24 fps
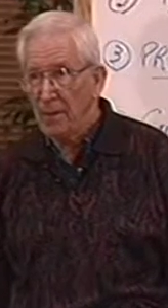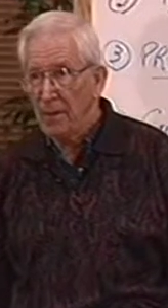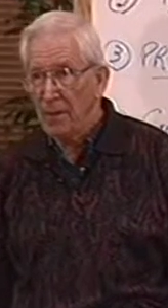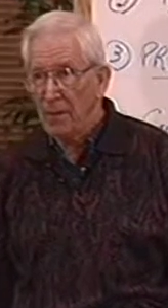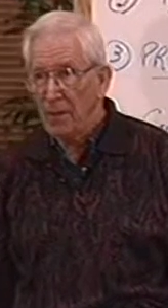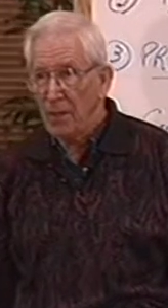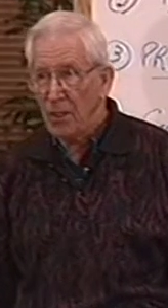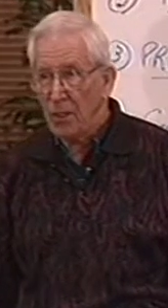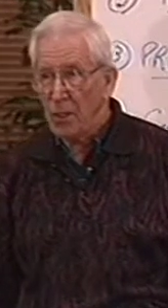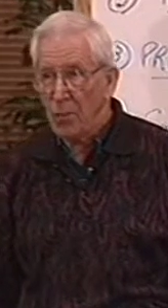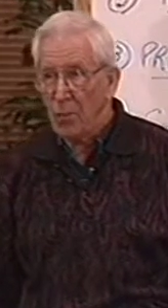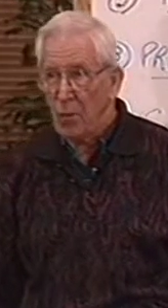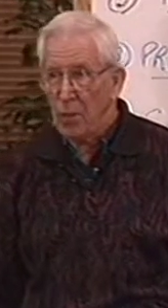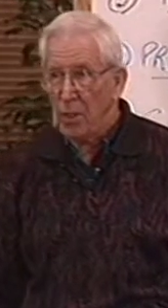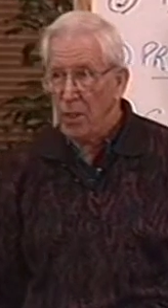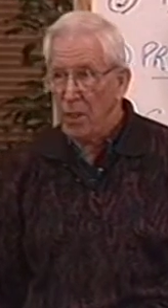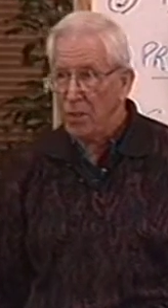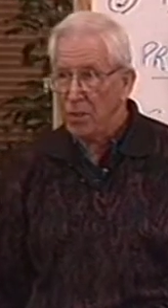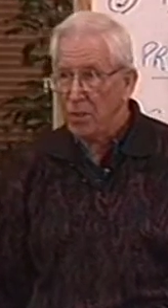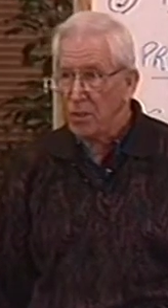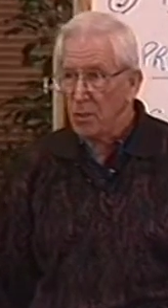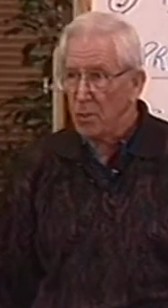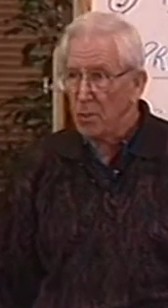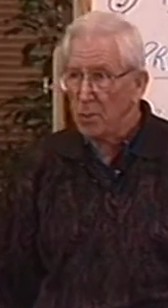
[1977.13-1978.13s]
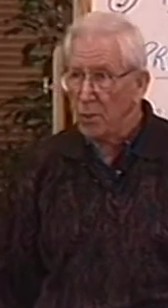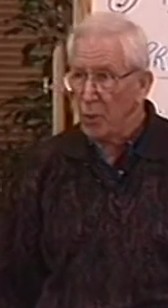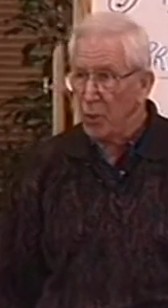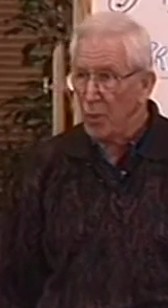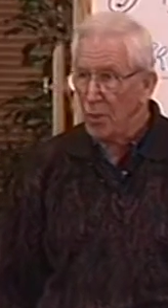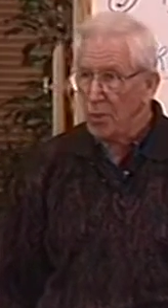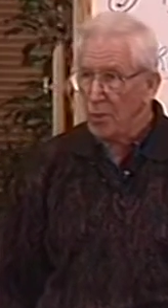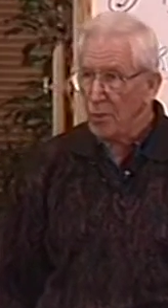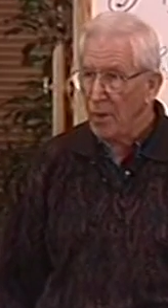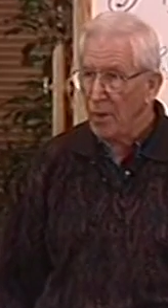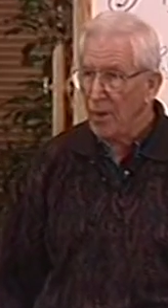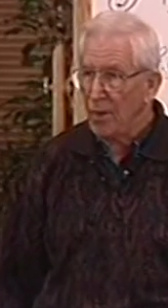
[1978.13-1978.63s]
Now it's
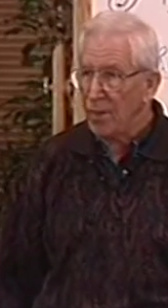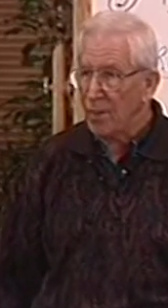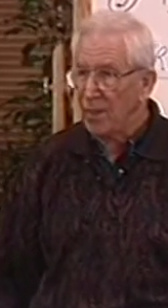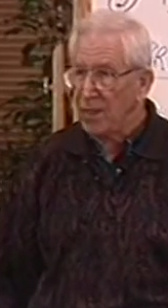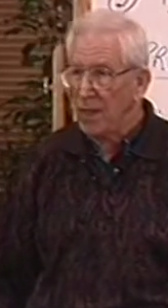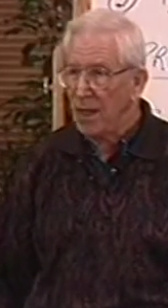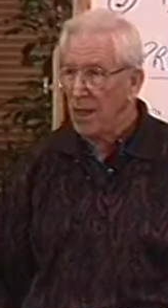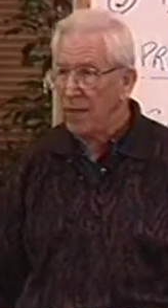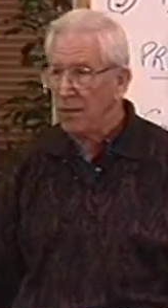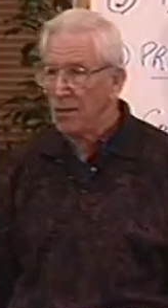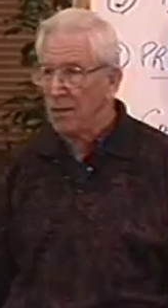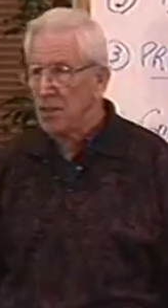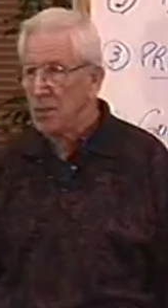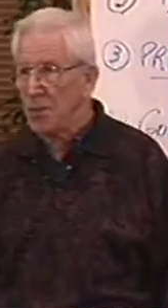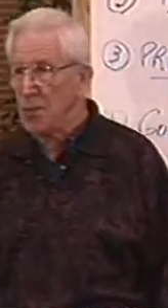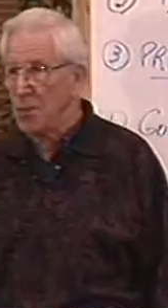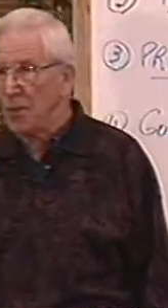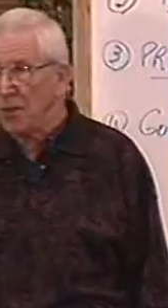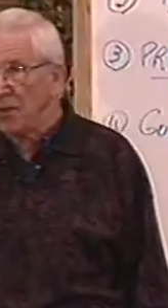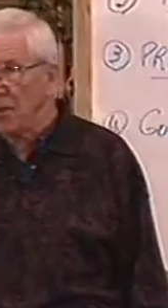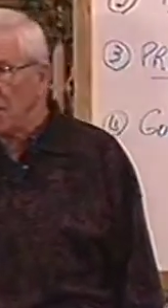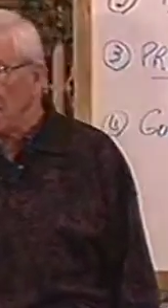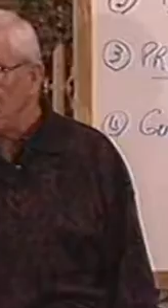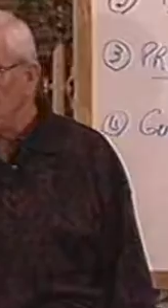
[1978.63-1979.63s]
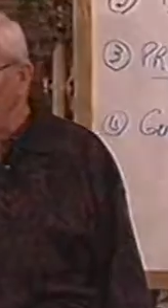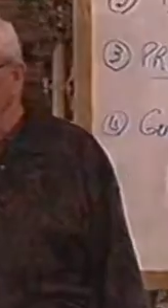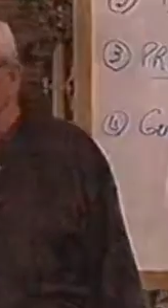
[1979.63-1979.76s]
important to understand this, because the